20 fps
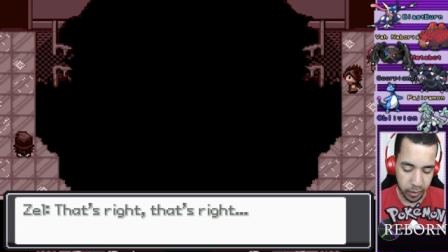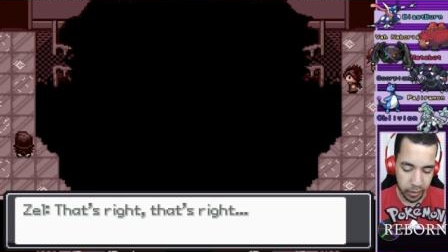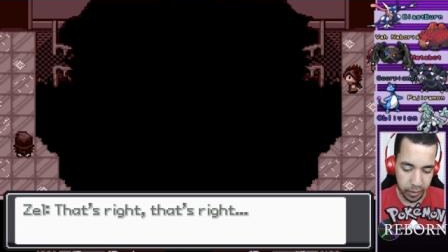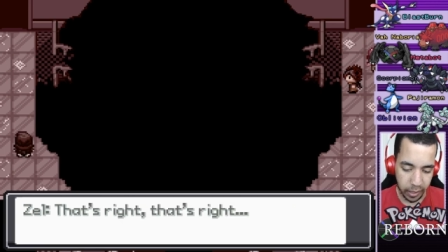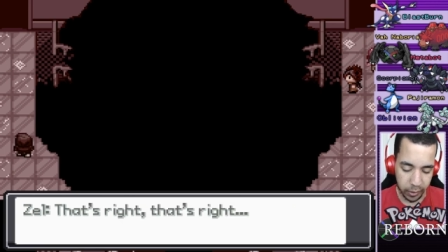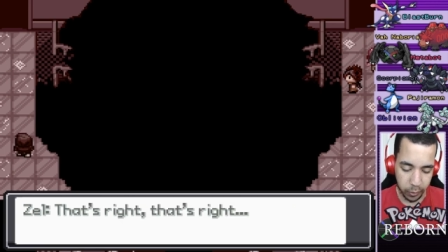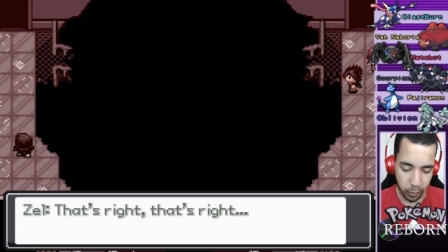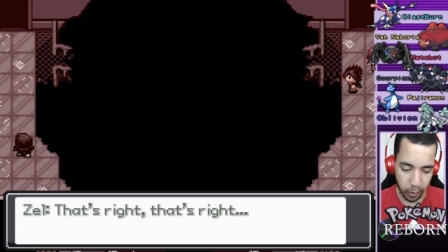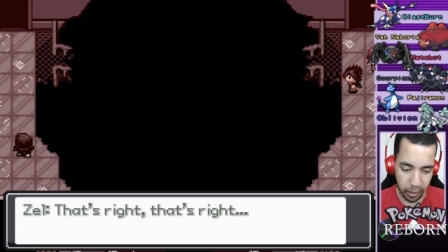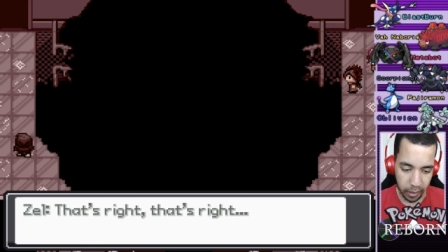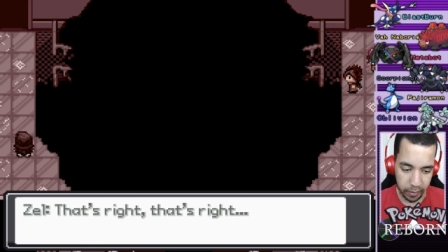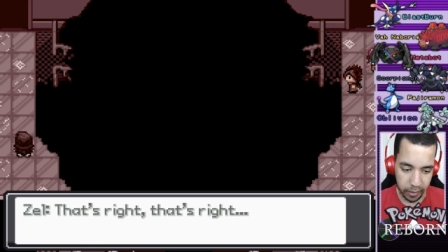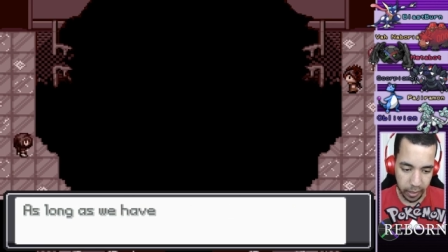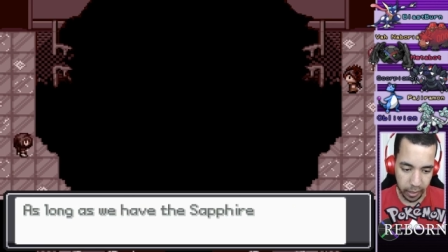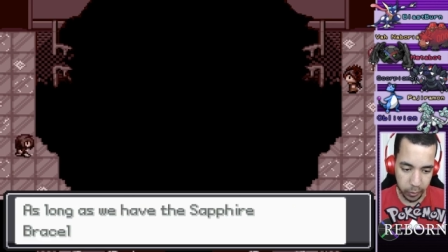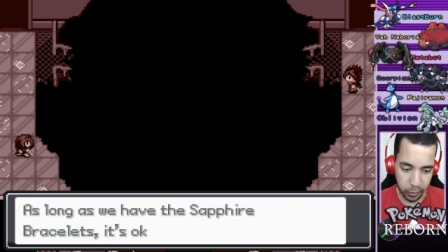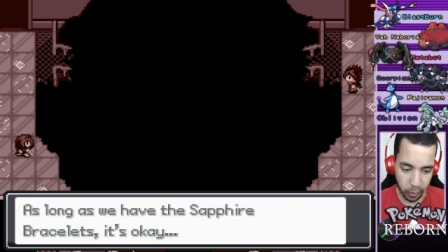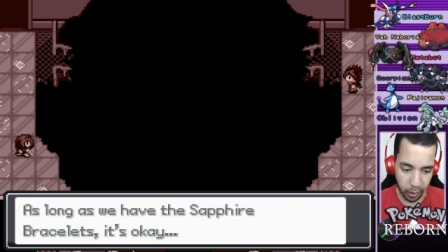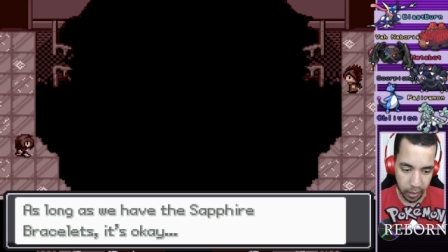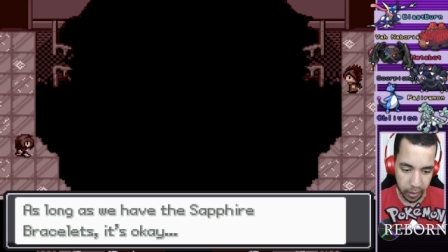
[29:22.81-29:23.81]
That's right,
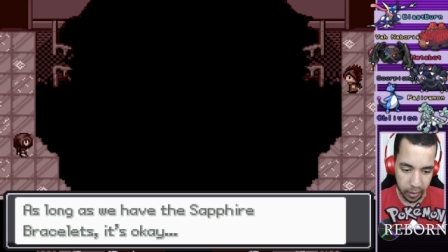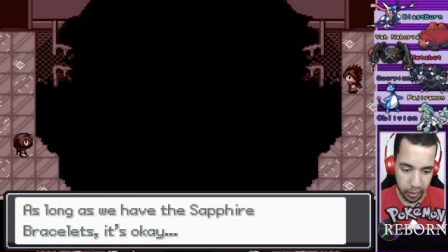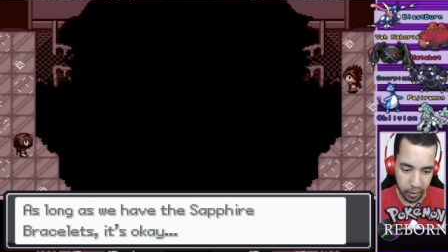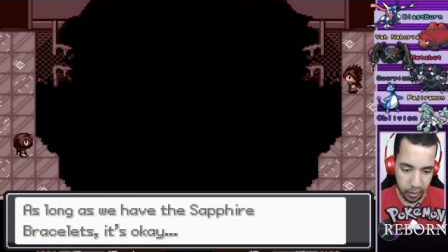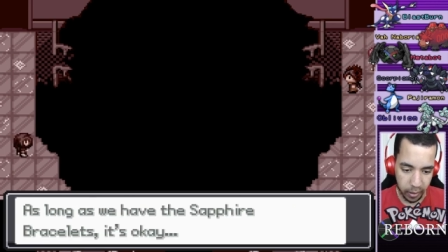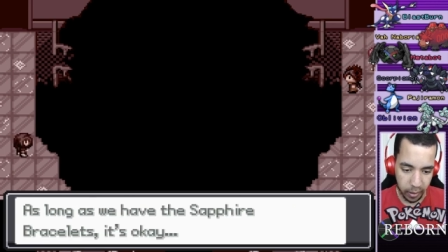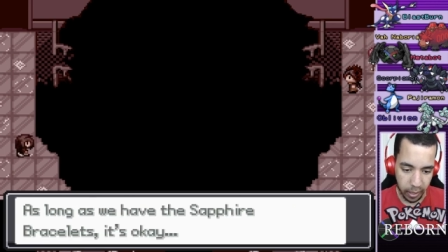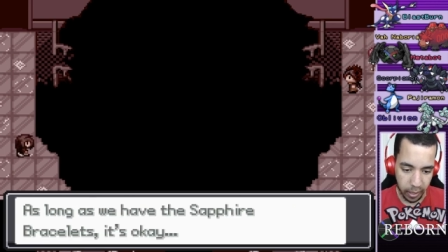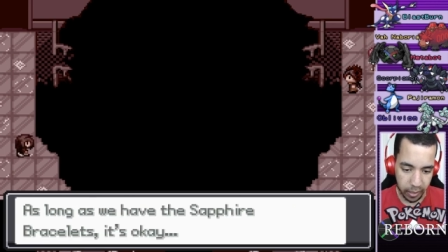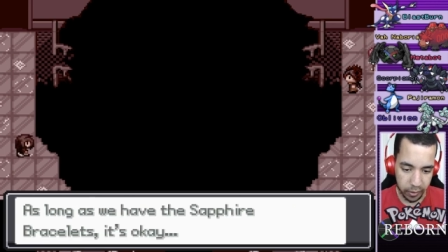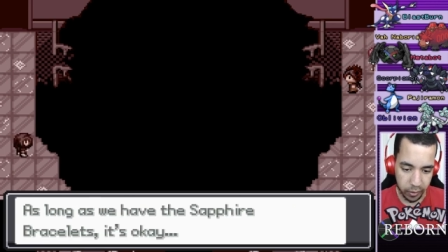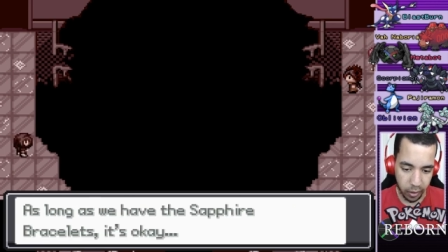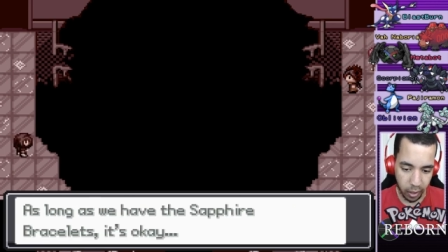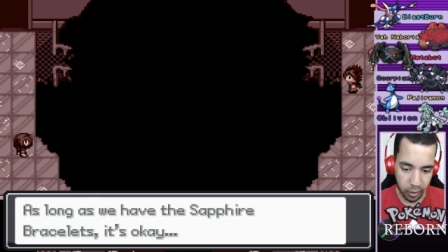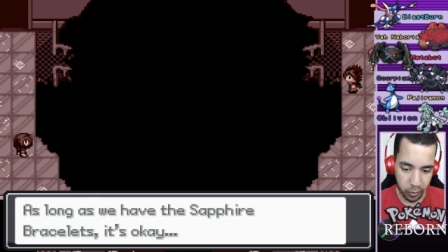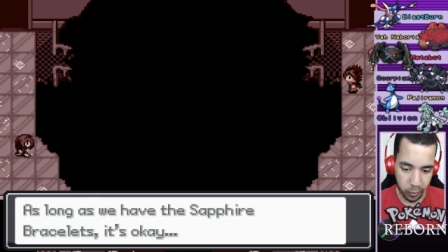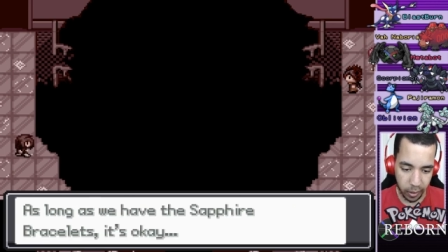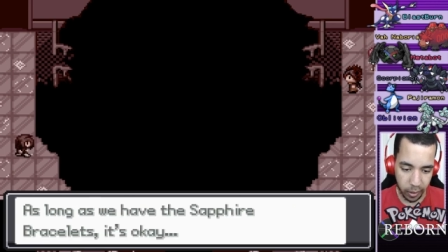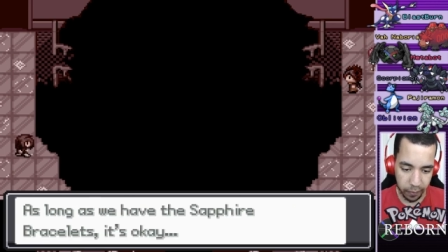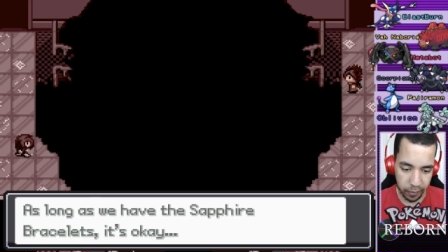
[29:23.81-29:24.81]
that's right. As
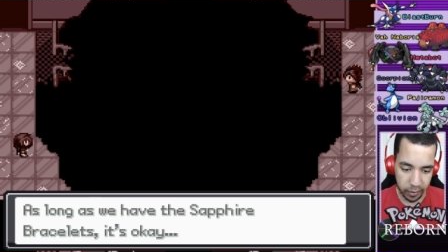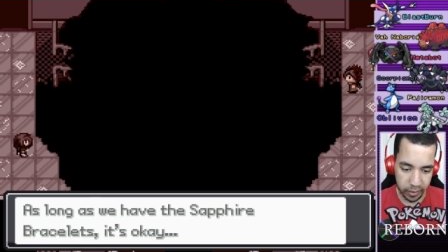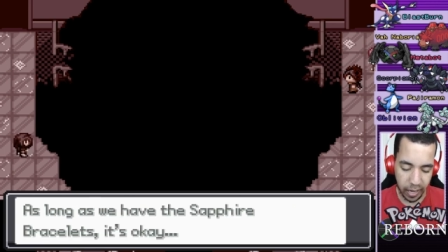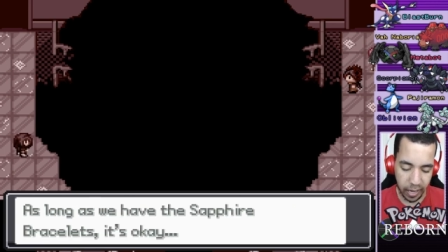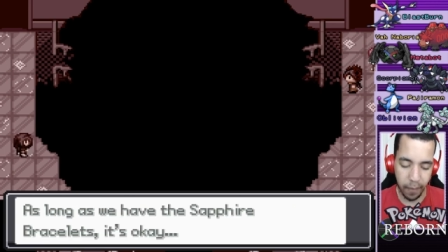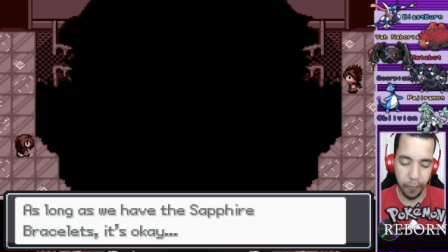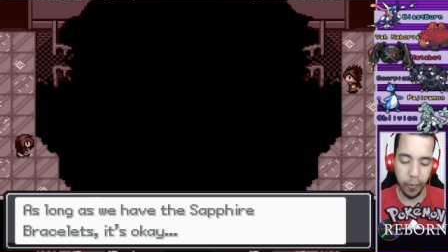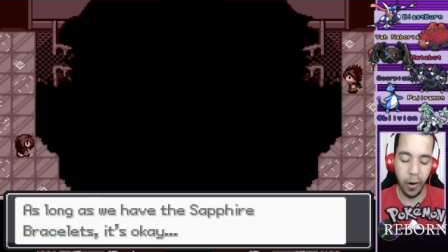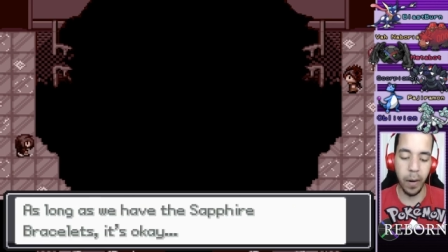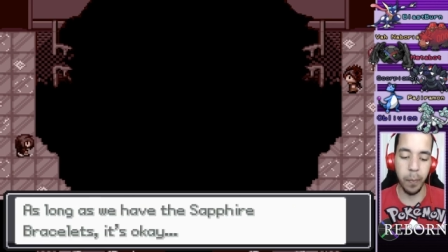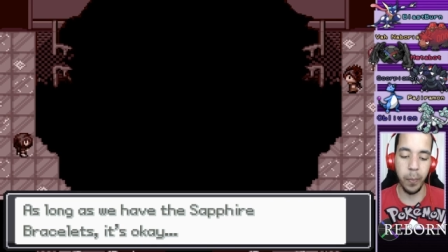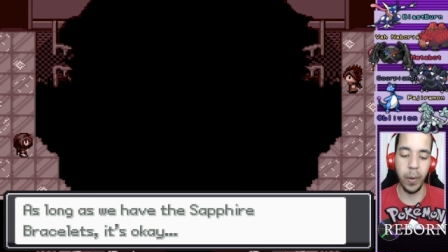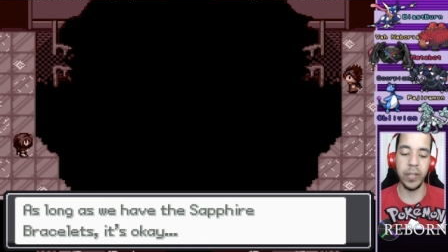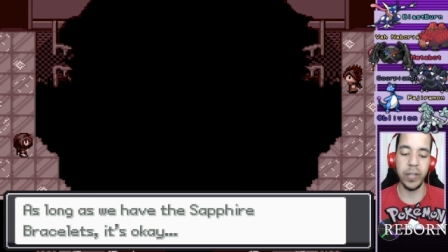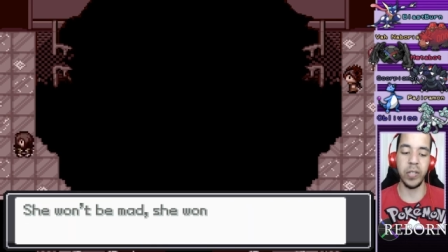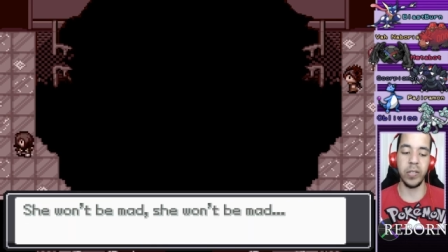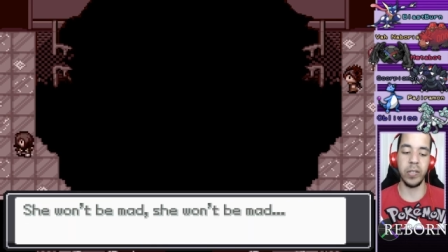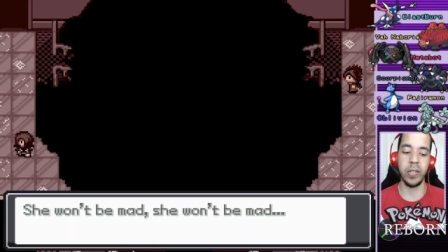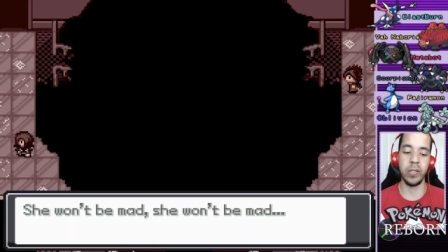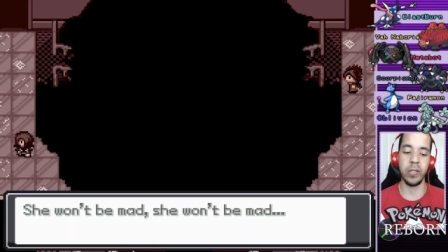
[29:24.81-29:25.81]
long as we have the sapphire
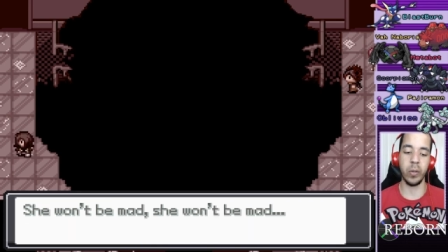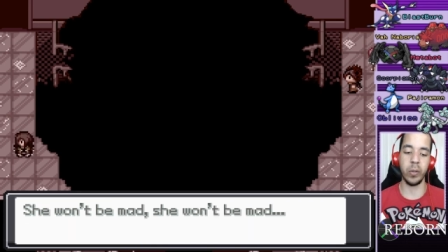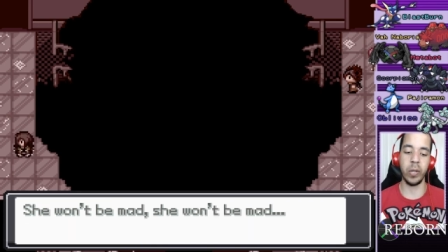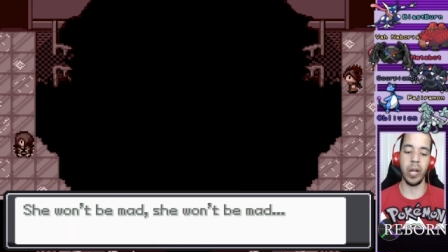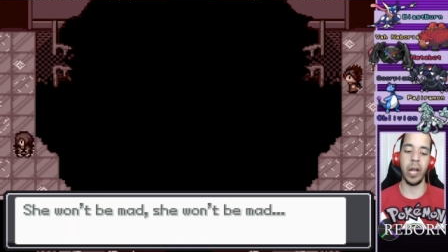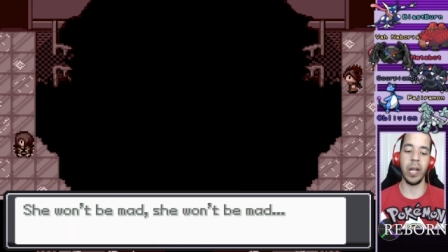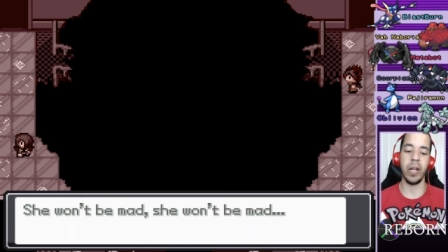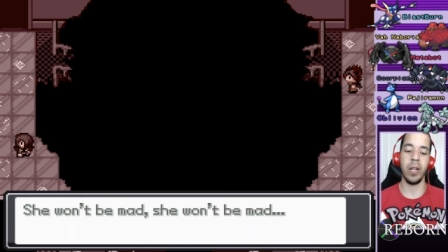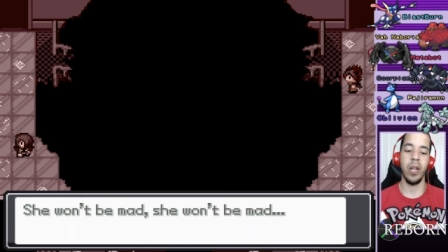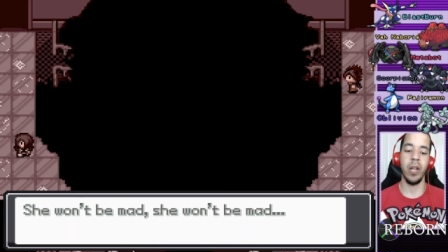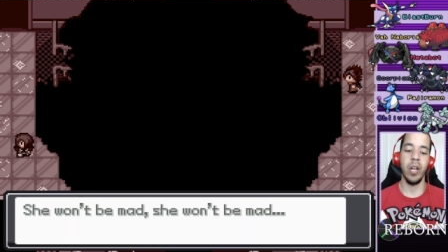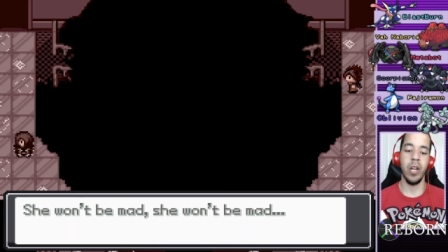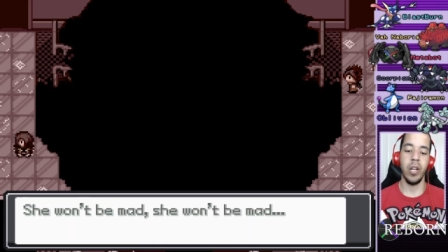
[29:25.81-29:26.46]
bracelets, it's okay.